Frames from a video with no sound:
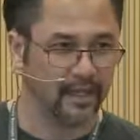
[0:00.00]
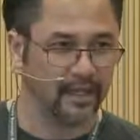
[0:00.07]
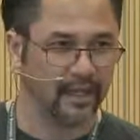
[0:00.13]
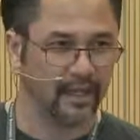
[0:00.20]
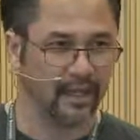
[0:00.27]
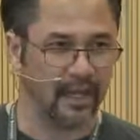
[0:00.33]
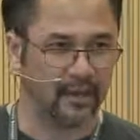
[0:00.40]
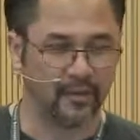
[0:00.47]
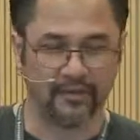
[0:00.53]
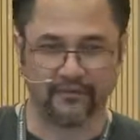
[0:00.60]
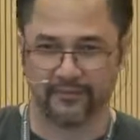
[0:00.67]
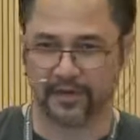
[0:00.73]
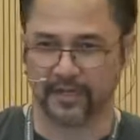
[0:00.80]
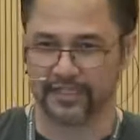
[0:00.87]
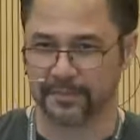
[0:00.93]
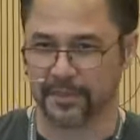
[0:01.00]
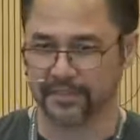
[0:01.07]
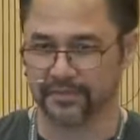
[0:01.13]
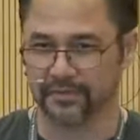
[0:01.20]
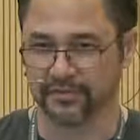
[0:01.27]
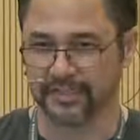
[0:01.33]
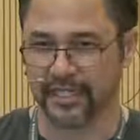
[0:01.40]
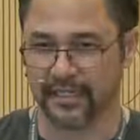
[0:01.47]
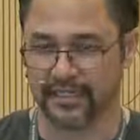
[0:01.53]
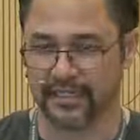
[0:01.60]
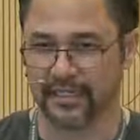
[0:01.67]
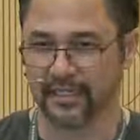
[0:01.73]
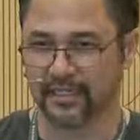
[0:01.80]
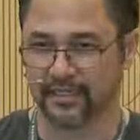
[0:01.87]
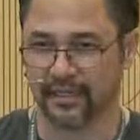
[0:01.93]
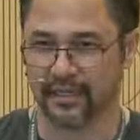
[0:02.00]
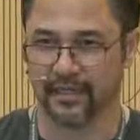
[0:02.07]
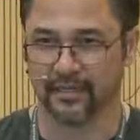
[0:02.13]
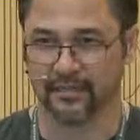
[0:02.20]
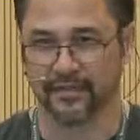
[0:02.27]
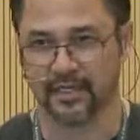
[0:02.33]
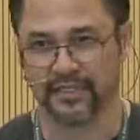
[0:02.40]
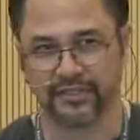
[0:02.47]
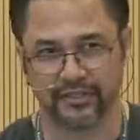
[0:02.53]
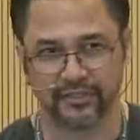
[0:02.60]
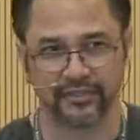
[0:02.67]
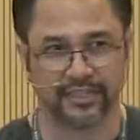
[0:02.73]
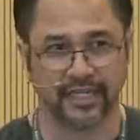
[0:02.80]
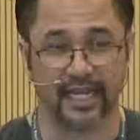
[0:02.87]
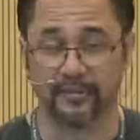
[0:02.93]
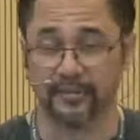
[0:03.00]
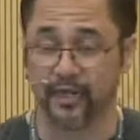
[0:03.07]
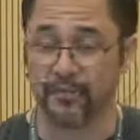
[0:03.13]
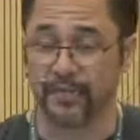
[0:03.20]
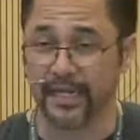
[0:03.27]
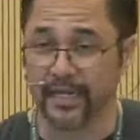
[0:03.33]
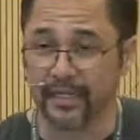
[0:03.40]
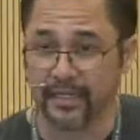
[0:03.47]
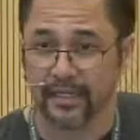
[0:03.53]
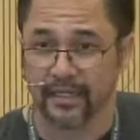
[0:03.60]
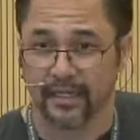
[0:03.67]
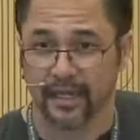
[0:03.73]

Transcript: And we have a very special technique that's using AMQP